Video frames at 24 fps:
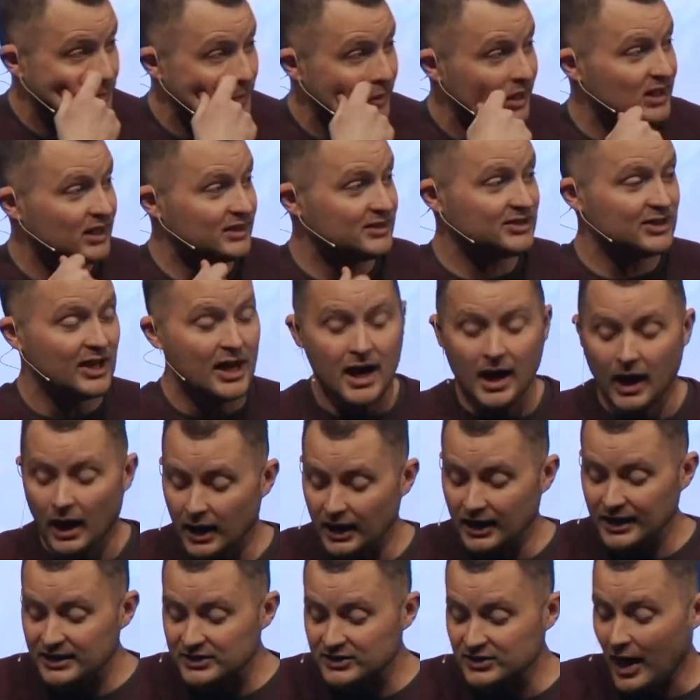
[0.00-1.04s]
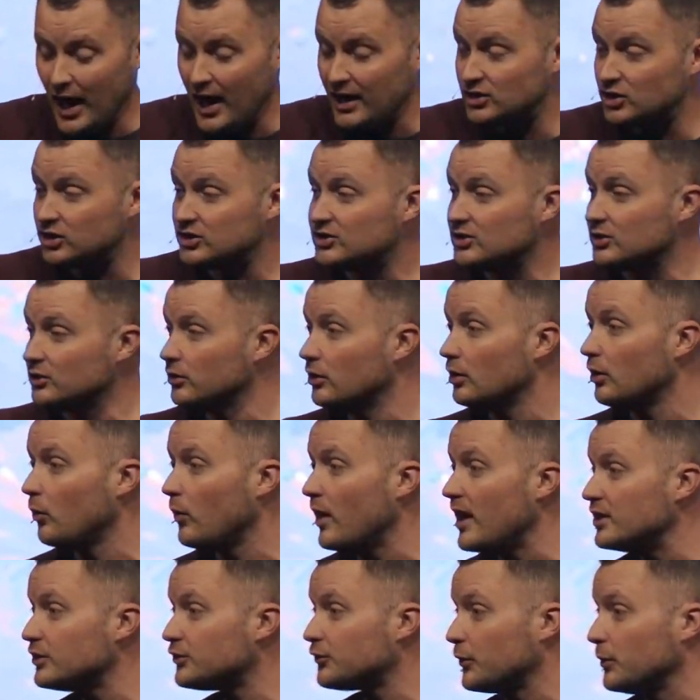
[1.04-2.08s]
because he's not just a little
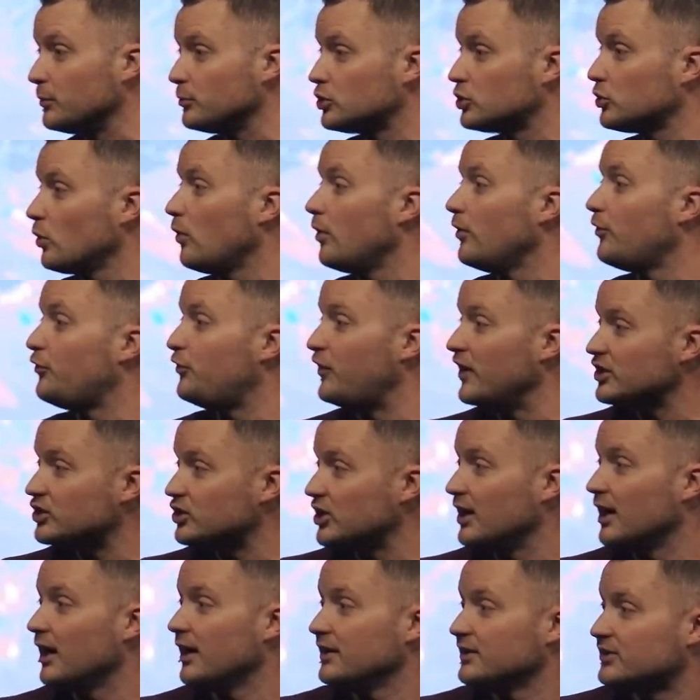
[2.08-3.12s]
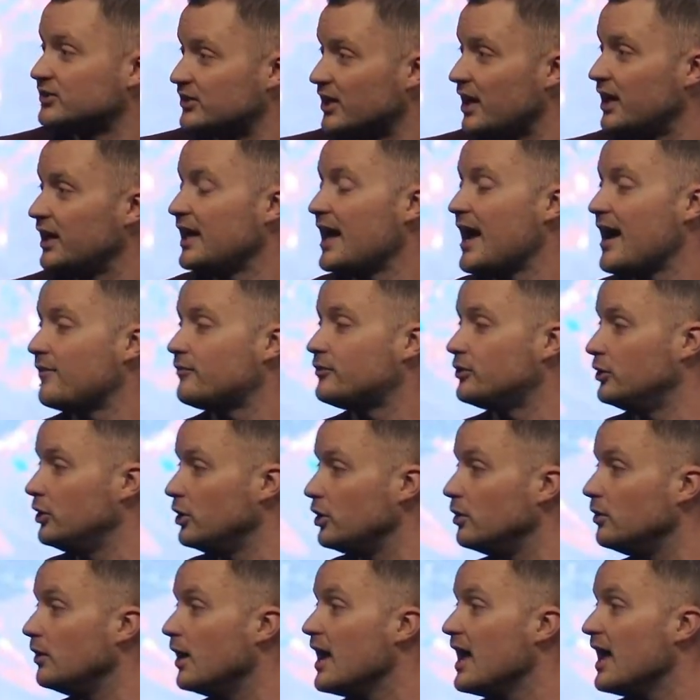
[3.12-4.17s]
ways from shore fishing on a sunny
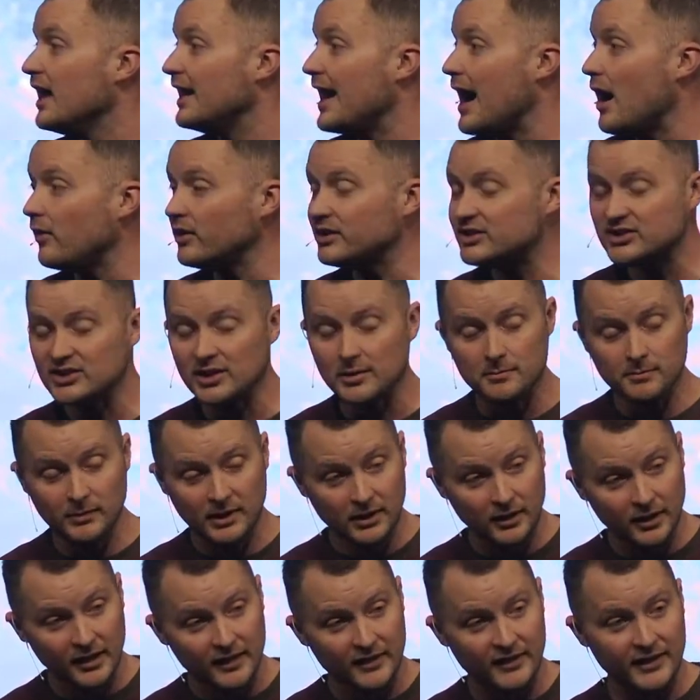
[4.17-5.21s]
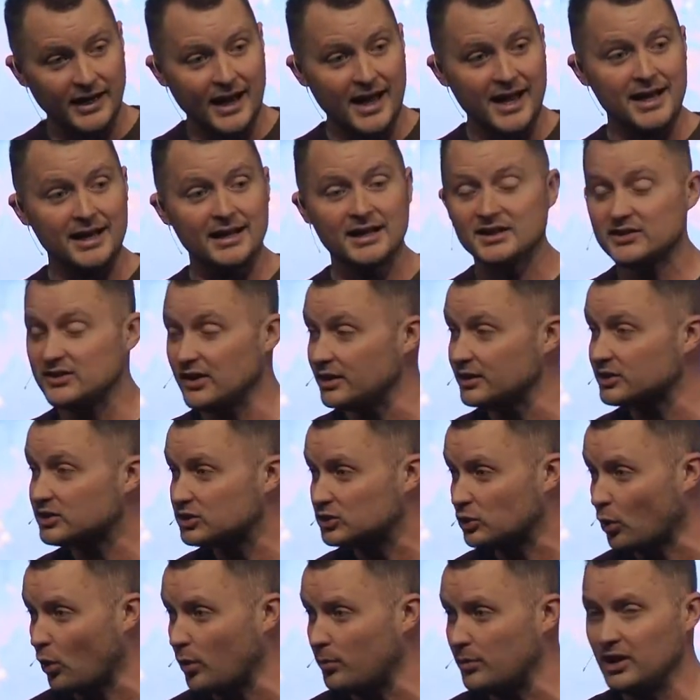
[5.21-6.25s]
afternoon. Now it's the middle of the night, and he's on a
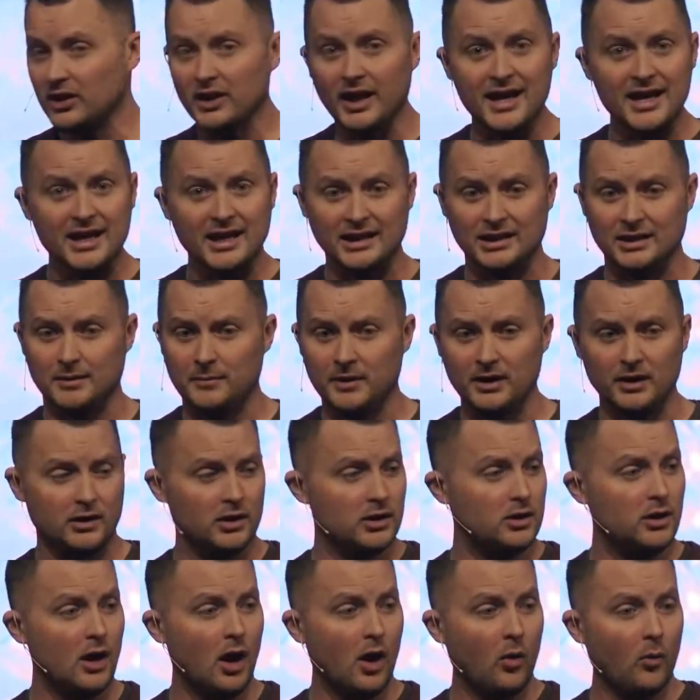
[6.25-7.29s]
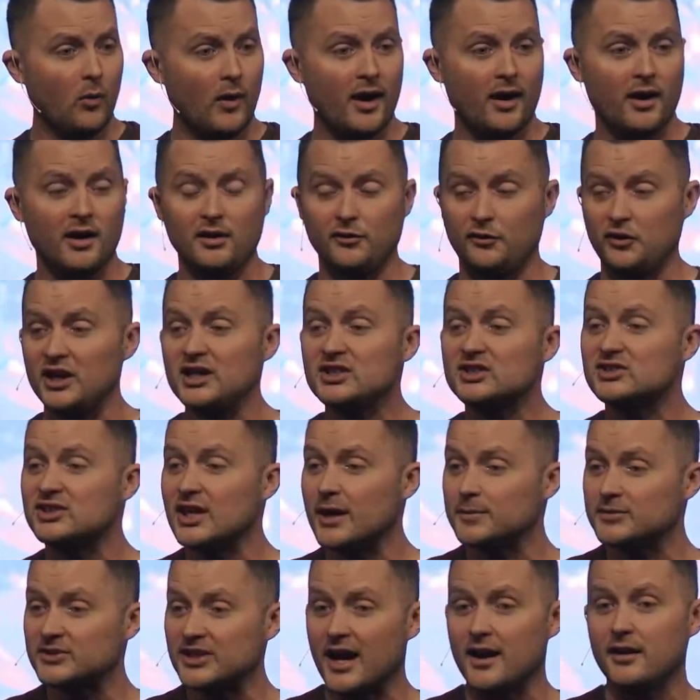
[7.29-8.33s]
stormy lake in the middle of nowhere, and if he
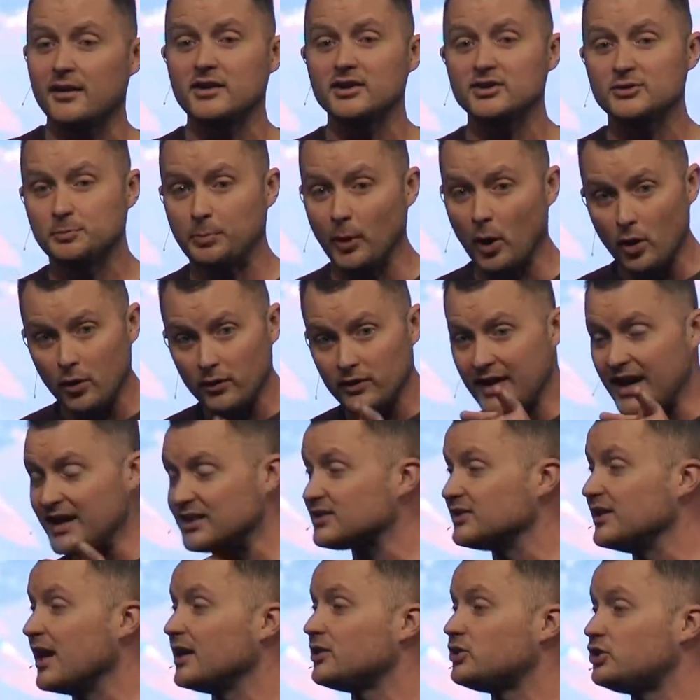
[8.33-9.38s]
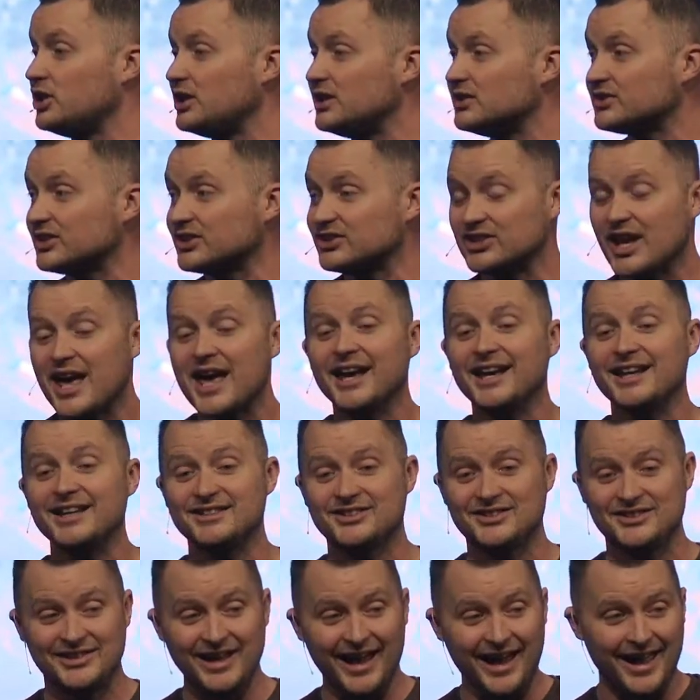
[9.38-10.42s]
steps out of this boat and that's not Jesus, he's
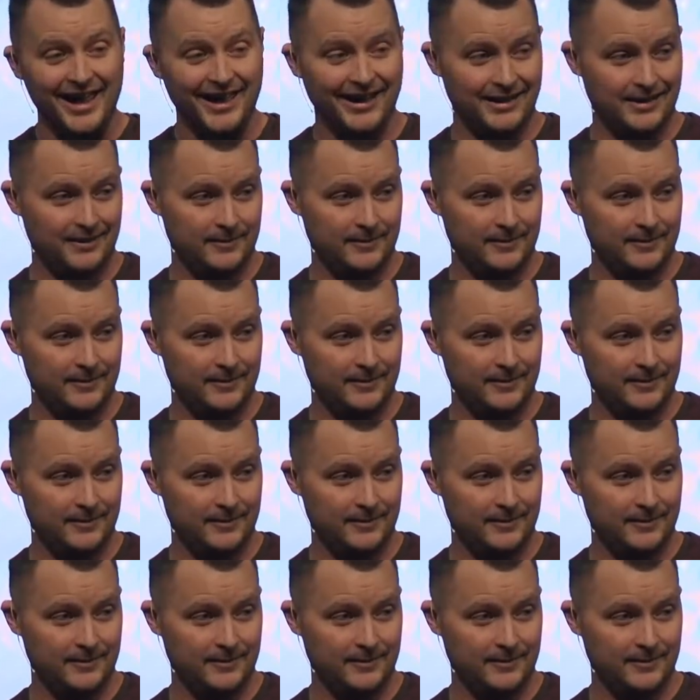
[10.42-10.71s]
dead.